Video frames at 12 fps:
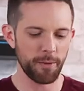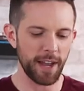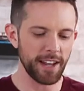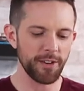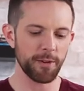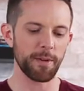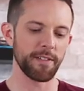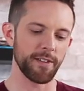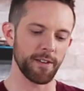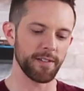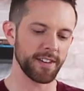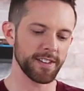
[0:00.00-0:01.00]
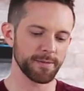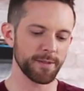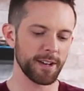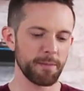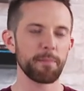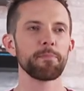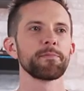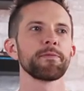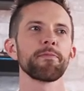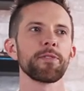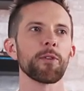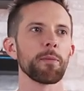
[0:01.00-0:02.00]
We had to do red velvet because we're gonna be
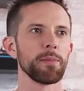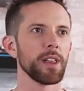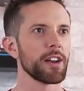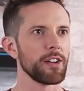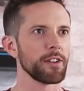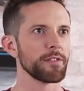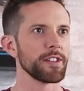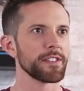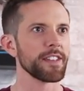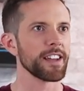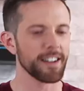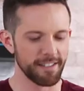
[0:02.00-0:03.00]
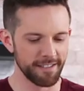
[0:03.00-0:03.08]
throwing blood all over this thing.